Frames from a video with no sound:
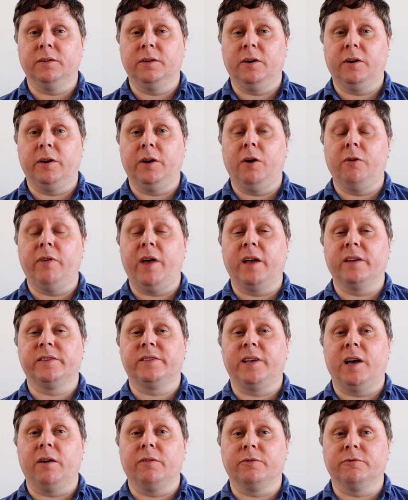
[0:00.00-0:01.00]
Now, I know that
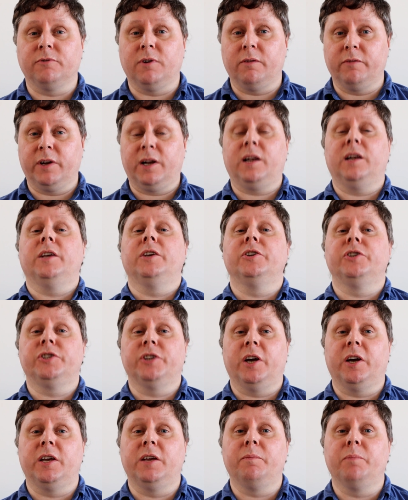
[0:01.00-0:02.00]
sounds rather
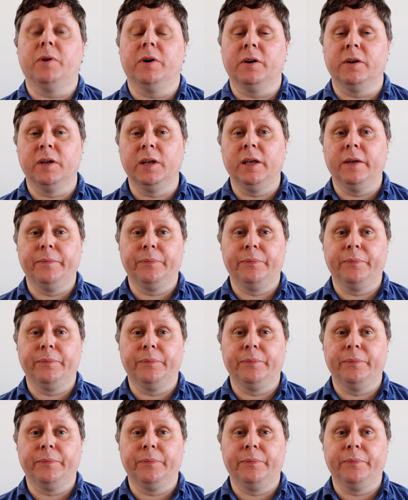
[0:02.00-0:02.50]
cliched, but